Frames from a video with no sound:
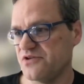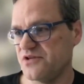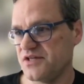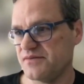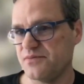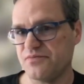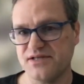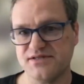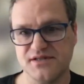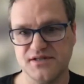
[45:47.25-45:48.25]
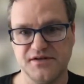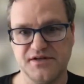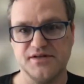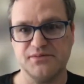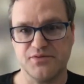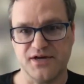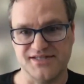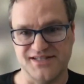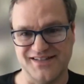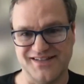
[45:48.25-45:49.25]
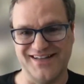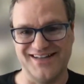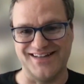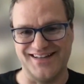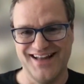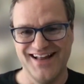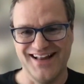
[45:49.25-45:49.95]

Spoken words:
you need to be present. You need to be present.